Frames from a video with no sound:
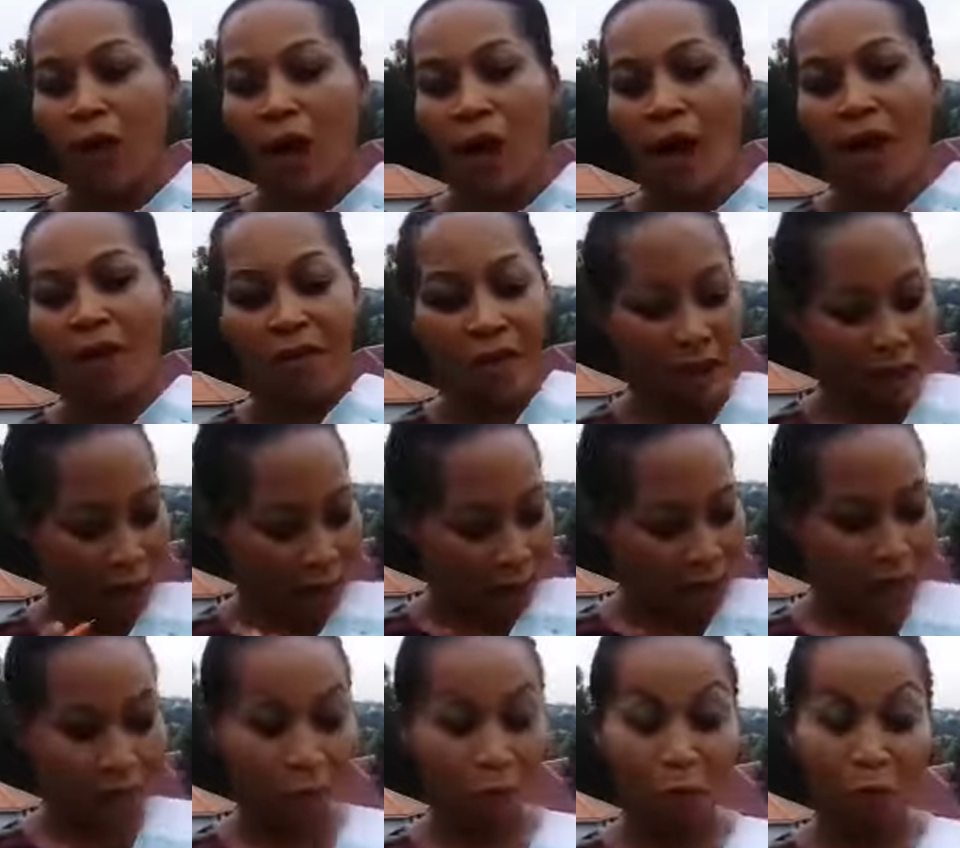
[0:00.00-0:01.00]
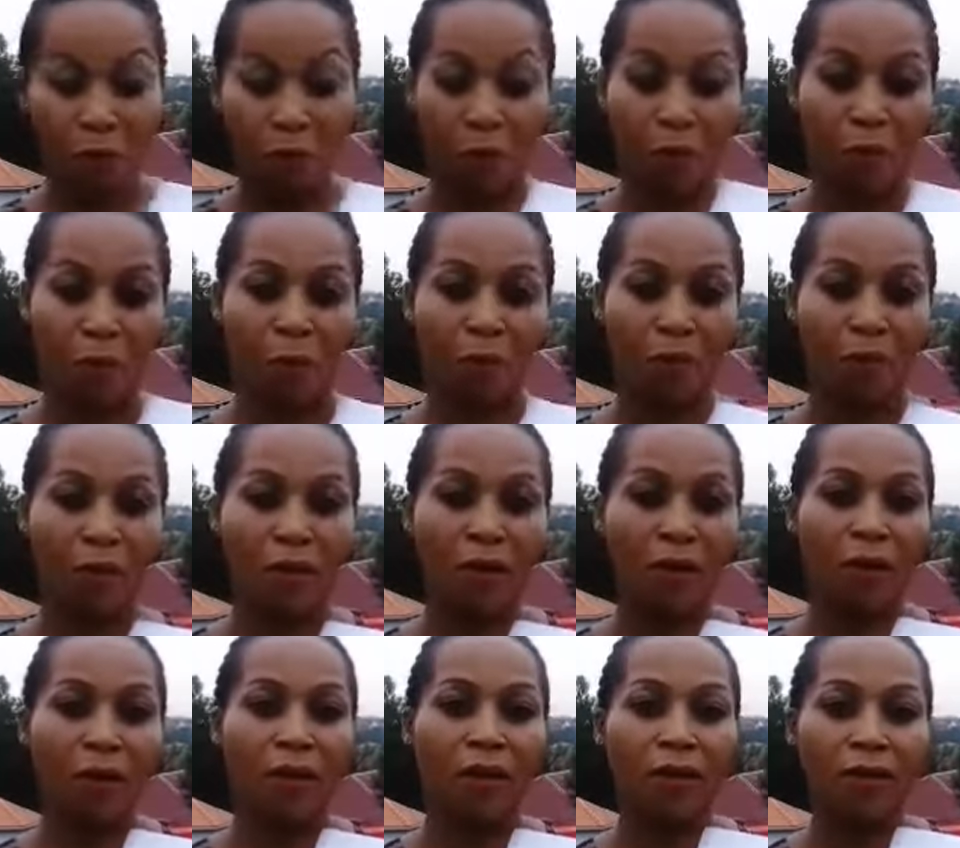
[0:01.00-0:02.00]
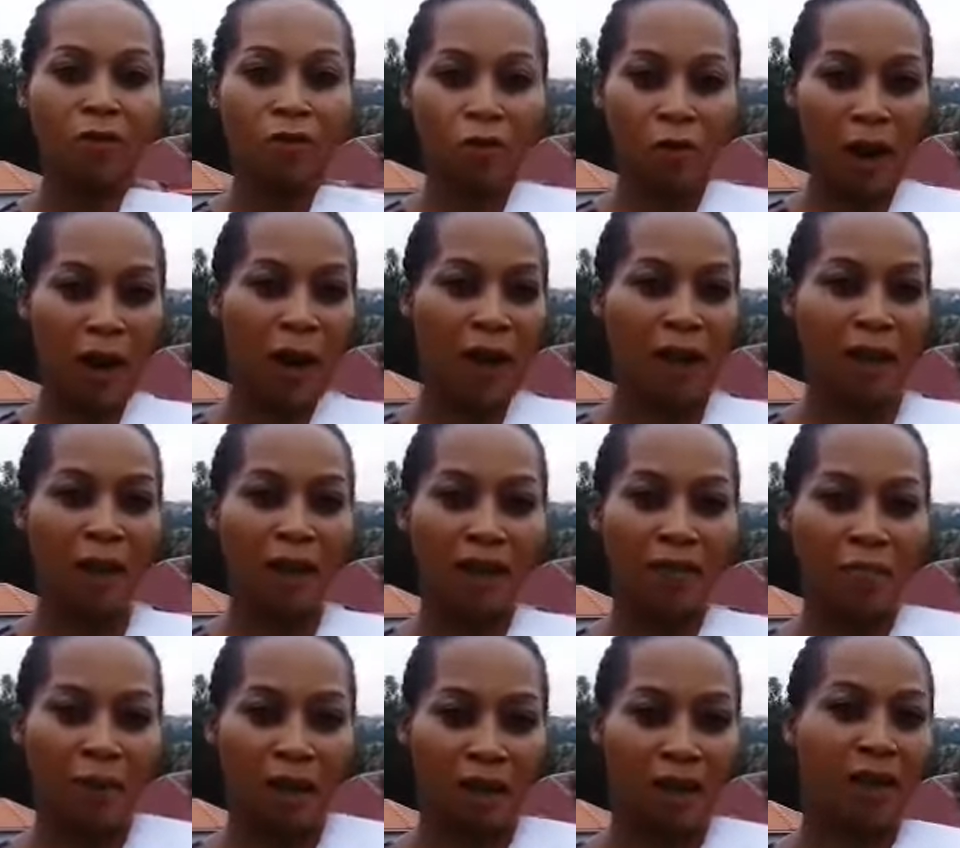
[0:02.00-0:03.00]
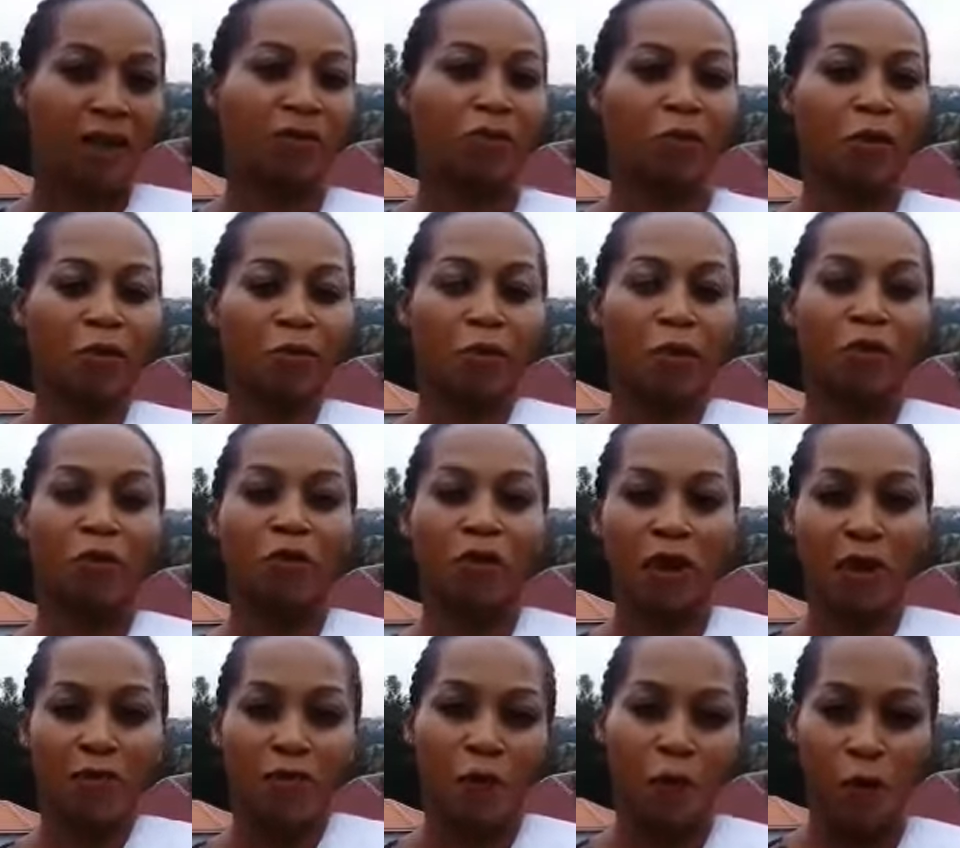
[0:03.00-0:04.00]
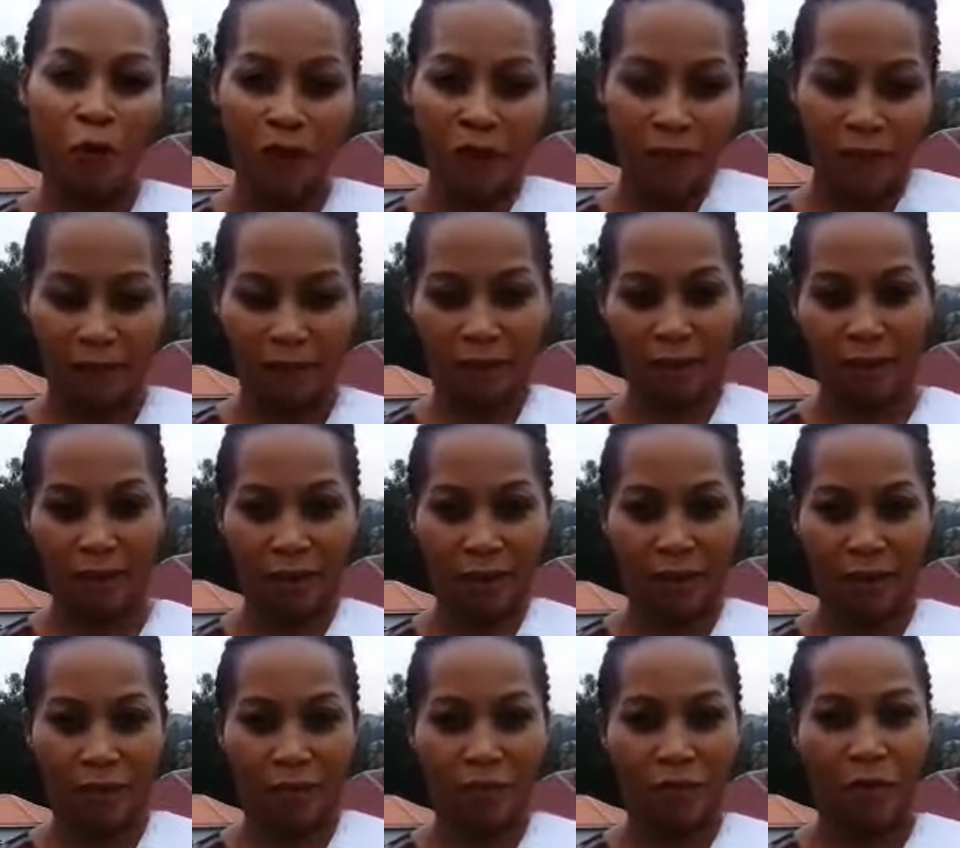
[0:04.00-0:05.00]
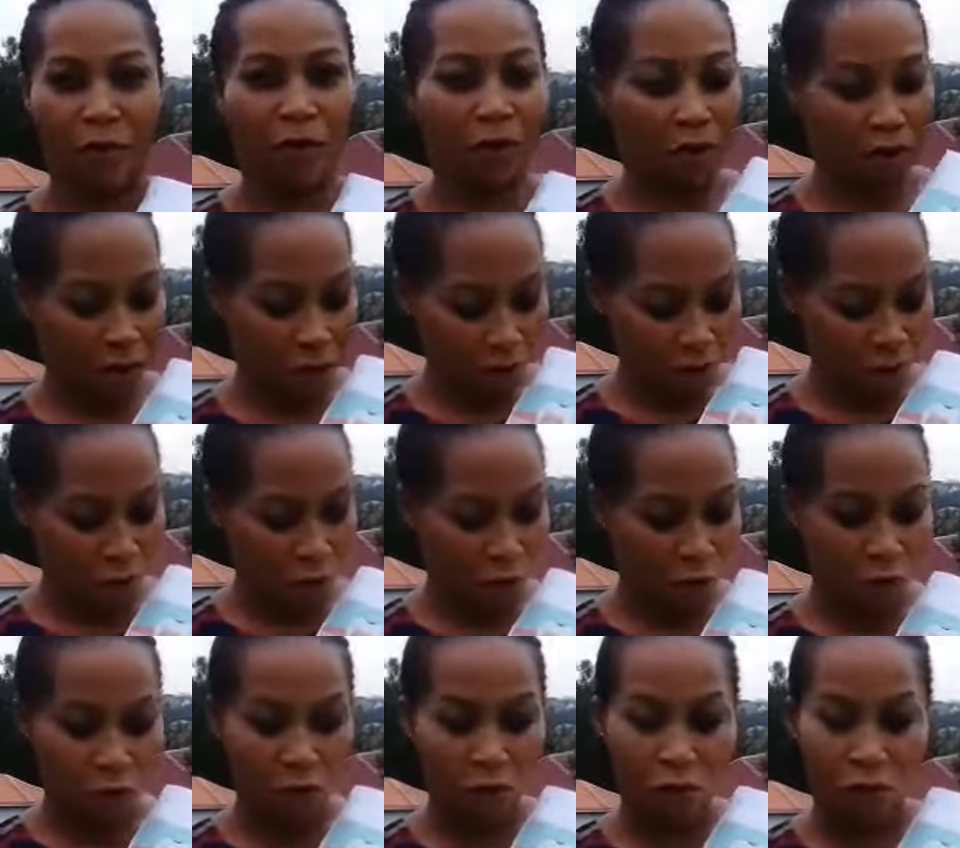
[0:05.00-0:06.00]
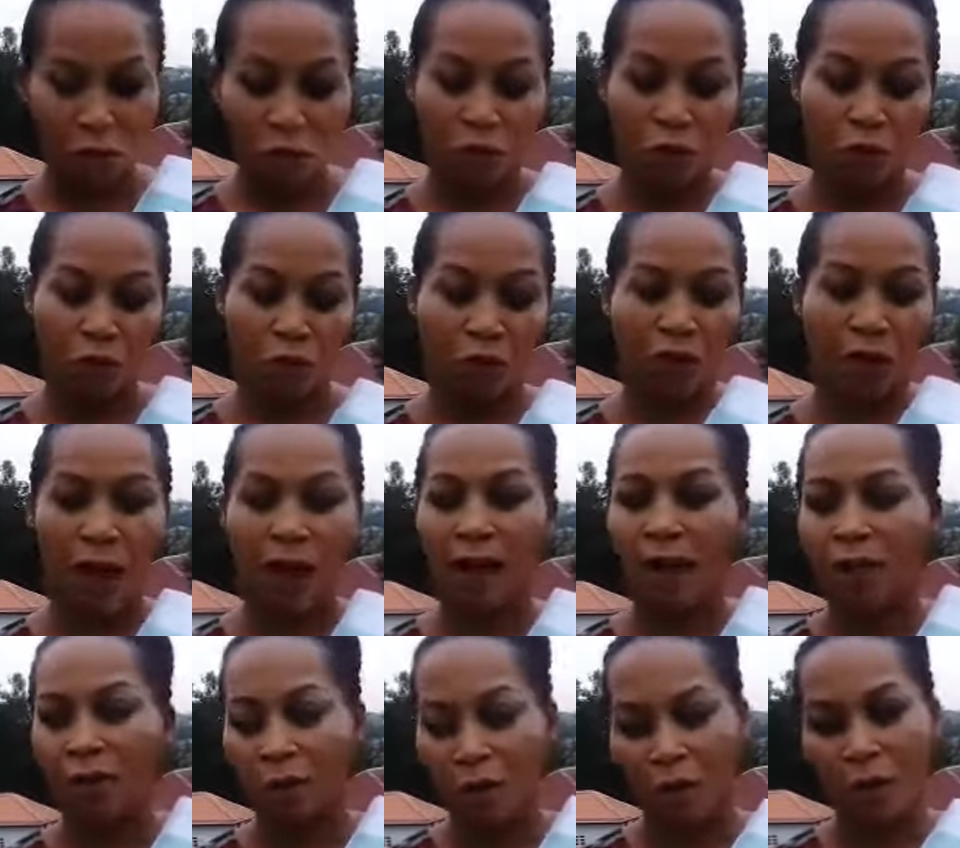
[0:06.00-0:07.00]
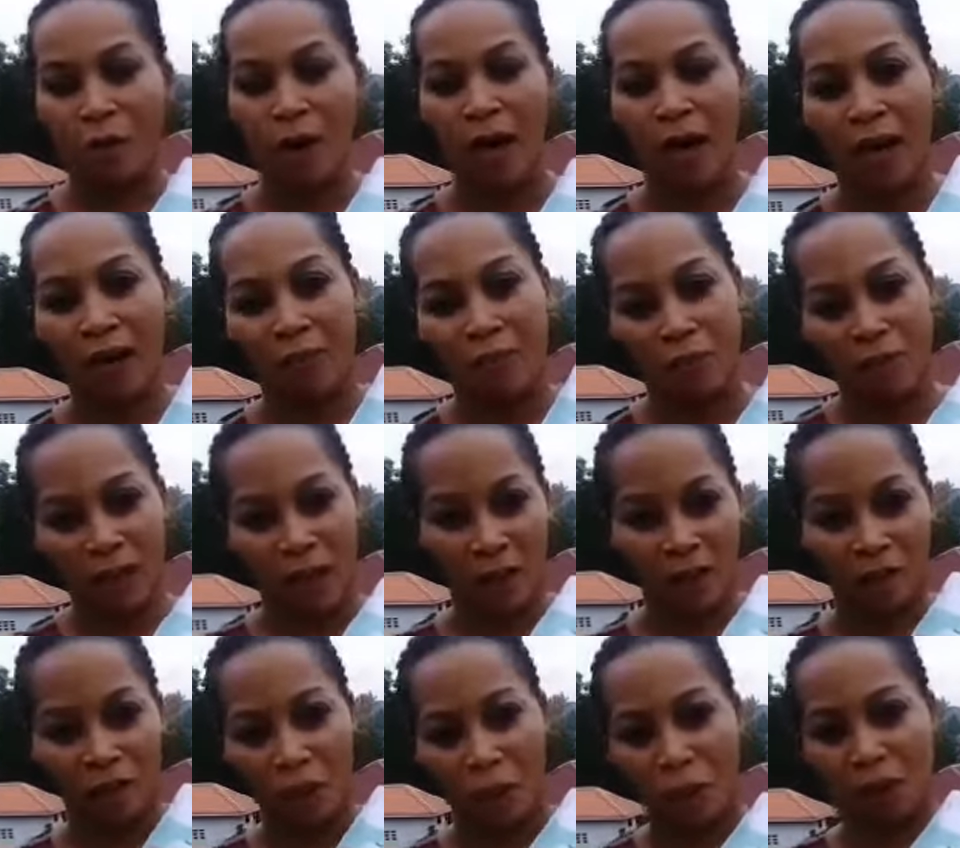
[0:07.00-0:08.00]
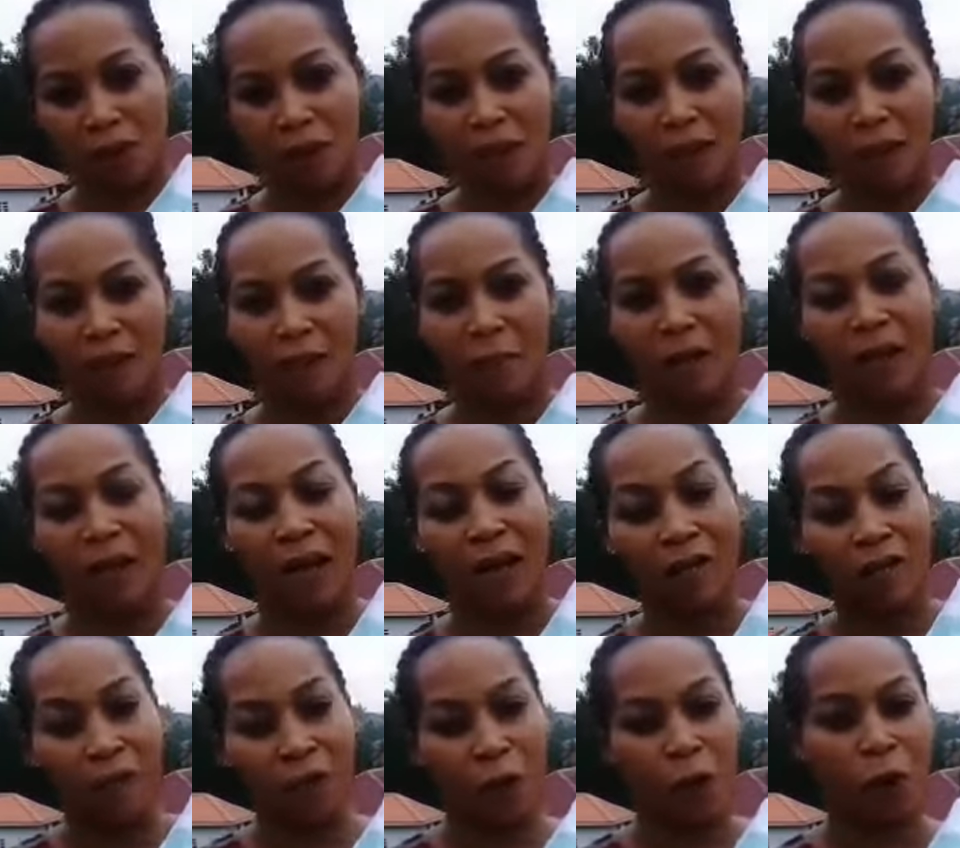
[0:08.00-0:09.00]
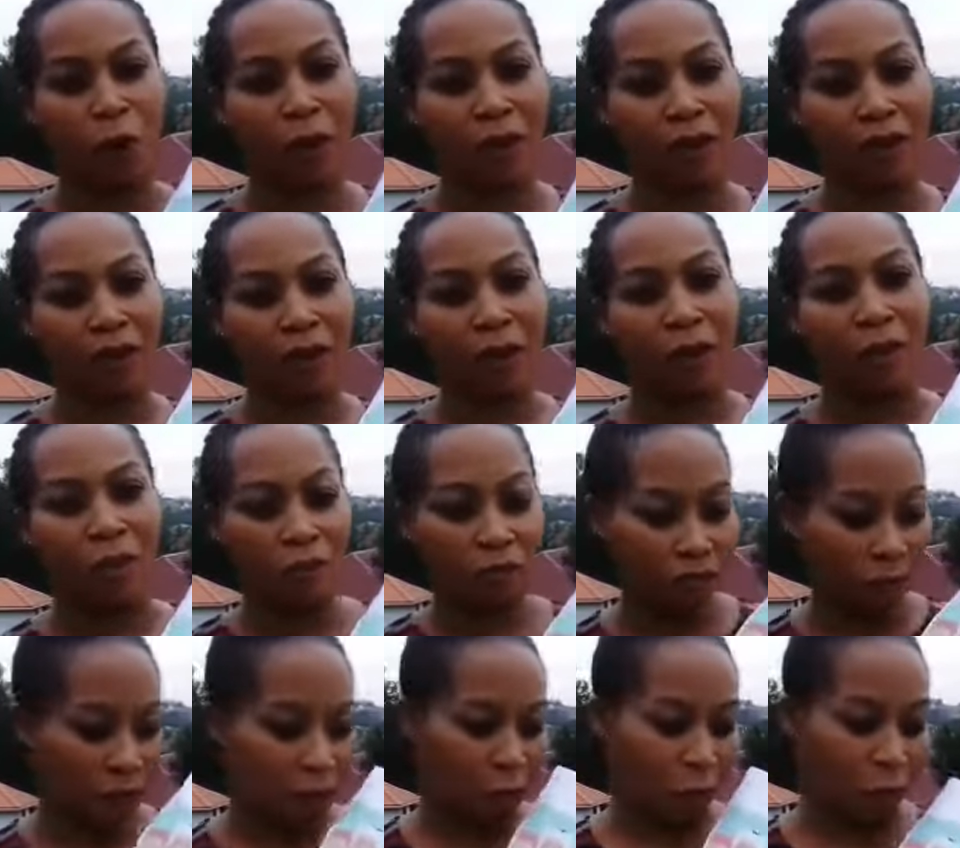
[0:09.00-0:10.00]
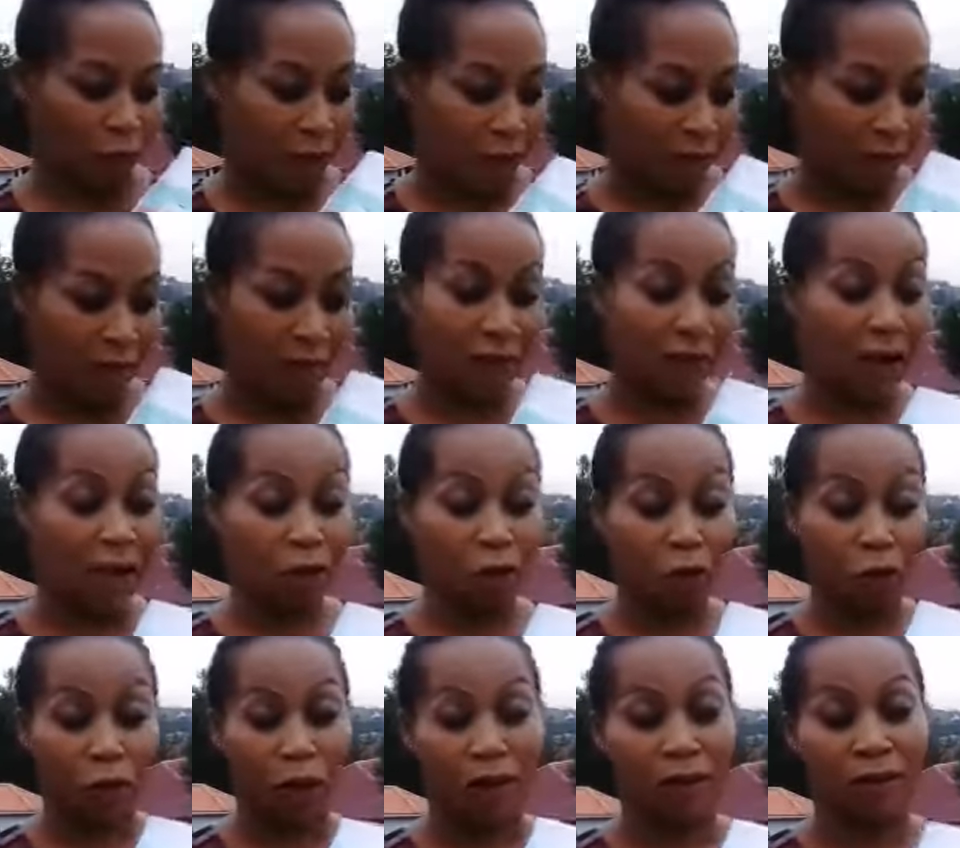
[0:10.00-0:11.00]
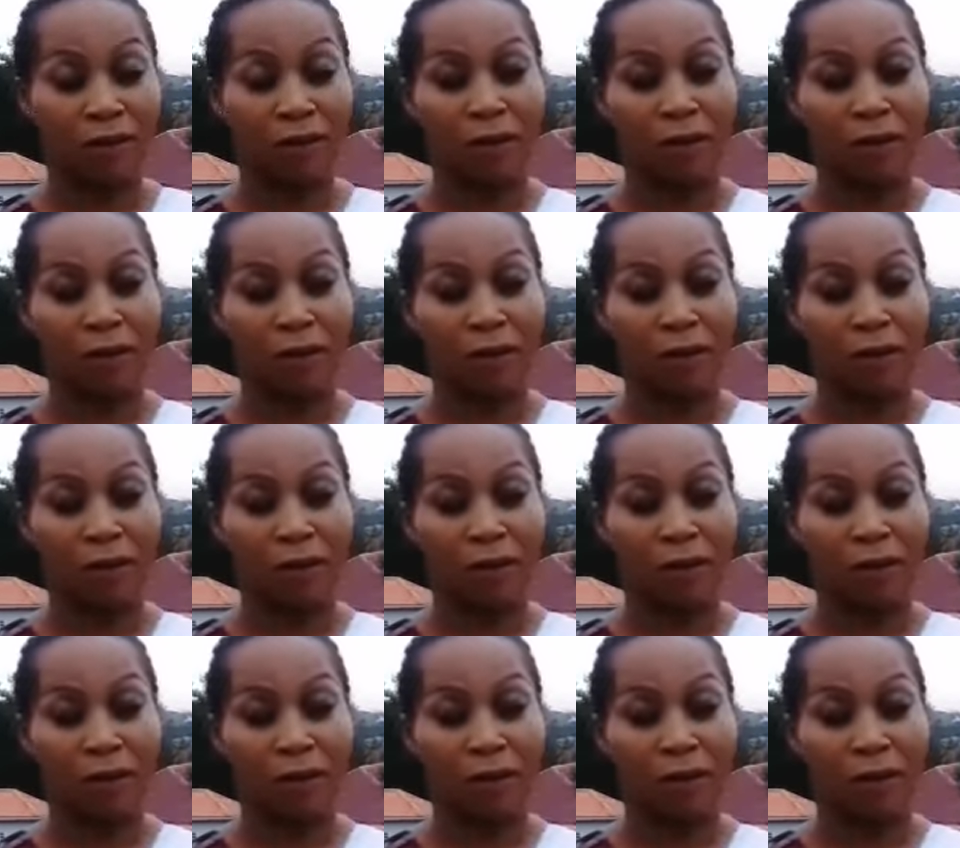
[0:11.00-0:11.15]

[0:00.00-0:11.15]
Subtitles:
I will encourage people, try as much as possible to save your teeth, because if we lose your tooth, I know we can put artificial teeth, but artificial ones cannot function as the natural one,